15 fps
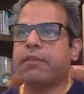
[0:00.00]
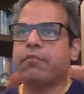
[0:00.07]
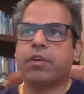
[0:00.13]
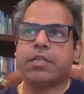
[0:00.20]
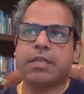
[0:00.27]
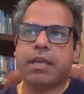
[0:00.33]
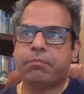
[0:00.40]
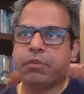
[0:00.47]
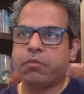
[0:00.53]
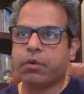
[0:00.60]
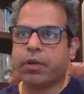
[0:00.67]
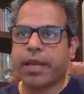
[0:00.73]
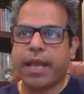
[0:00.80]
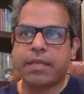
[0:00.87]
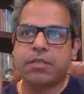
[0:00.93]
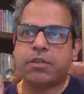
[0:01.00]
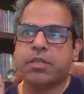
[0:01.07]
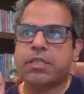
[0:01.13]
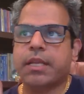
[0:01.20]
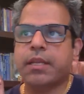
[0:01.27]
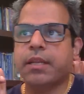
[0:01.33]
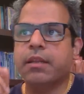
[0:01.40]
example, for Cancer
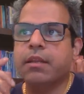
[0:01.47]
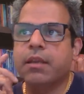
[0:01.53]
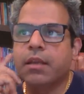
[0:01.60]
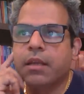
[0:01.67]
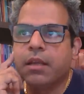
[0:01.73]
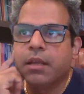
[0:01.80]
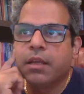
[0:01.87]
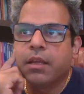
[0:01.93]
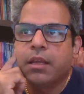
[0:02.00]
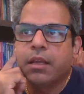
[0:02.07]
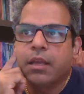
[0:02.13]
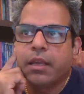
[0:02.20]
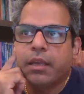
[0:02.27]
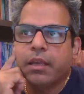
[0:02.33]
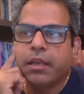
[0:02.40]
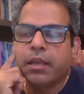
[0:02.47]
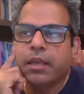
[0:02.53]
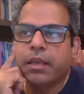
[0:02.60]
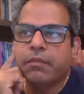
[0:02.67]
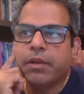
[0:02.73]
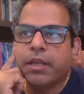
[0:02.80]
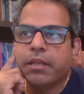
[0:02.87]
Ascendant,
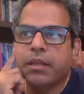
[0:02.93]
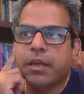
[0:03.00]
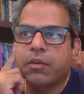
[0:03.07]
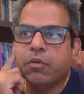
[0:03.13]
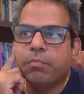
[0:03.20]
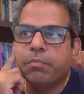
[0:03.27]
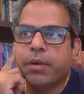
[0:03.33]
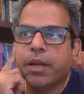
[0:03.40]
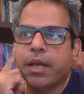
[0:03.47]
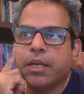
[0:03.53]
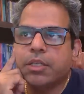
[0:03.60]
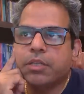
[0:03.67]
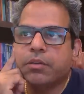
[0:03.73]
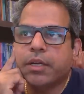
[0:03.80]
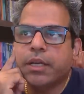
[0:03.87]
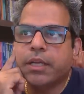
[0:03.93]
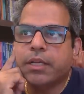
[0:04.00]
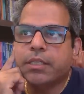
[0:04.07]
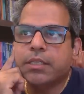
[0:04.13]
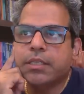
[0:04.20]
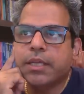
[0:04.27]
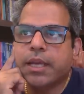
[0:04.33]
even in Laghu Parashari,
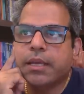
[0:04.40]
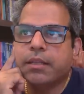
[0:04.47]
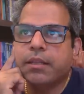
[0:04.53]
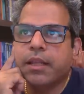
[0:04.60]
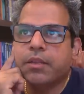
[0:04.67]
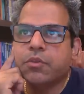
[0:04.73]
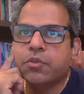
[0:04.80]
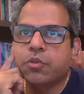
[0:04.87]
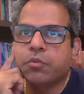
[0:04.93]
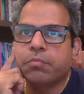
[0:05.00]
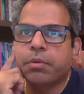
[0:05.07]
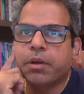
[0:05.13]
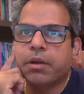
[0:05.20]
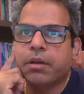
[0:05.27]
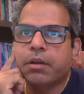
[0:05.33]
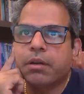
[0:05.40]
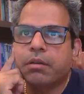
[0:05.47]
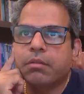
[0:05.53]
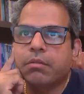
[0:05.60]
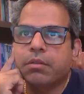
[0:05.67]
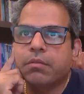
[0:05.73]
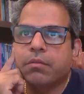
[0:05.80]
it's said that Jupiter
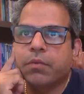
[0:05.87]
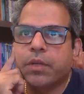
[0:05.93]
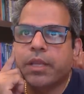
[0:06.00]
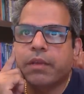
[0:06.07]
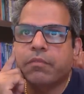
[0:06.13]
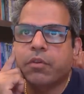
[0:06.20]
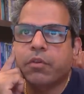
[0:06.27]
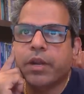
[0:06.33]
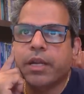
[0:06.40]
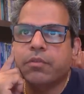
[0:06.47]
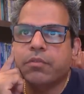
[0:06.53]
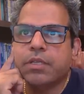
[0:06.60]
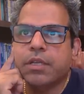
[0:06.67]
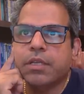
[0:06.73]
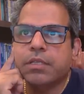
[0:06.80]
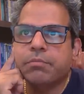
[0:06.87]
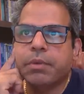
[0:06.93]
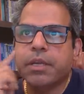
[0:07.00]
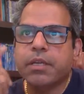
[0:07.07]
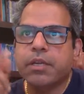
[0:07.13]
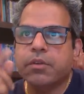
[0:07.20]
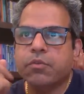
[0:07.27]
would give great results
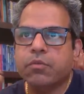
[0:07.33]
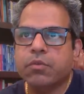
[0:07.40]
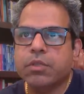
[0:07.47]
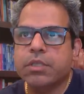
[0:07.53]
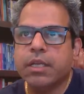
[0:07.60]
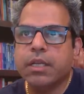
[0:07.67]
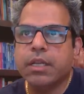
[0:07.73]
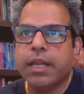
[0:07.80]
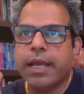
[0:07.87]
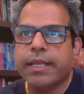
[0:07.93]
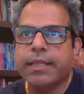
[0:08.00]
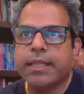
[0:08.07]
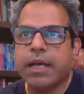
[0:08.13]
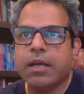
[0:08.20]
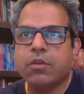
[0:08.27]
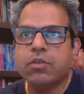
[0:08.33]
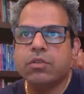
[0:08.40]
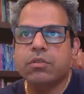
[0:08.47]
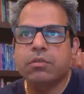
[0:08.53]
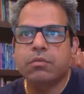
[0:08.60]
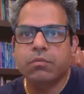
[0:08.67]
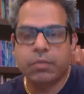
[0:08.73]
because it rules the ninth
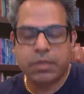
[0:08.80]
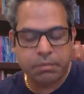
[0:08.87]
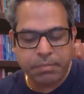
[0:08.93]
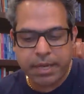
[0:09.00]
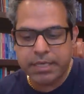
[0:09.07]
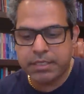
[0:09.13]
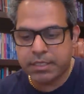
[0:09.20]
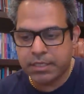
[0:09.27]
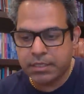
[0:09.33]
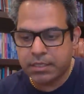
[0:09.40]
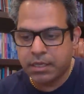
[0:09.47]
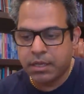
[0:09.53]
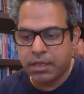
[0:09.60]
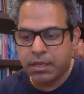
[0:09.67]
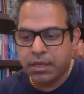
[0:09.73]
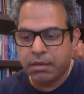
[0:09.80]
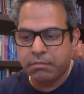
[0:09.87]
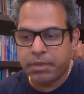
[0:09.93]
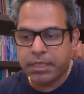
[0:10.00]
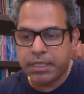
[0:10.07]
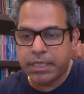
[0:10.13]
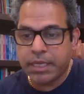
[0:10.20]
house with Pisces.
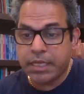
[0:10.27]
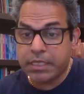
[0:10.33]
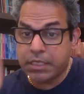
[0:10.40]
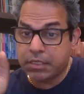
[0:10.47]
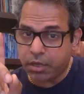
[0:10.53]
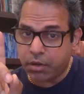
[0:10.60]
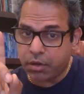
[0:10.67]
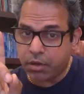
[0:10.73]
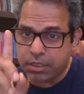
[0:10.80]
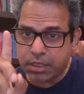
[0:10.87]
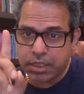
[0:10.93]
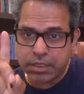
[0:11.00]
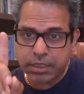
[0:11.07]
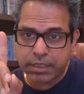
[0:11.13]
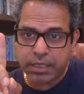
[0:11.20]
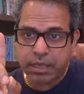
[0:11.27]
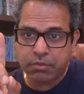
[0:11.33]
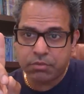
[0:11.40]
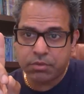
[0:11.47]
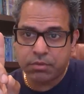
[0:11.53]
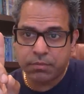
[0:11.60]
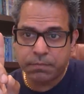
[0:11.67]
But the thing is, Capricorn is in the sixth
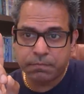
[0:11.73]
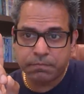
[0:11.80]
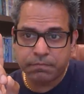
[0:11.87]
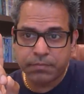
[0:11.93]
house.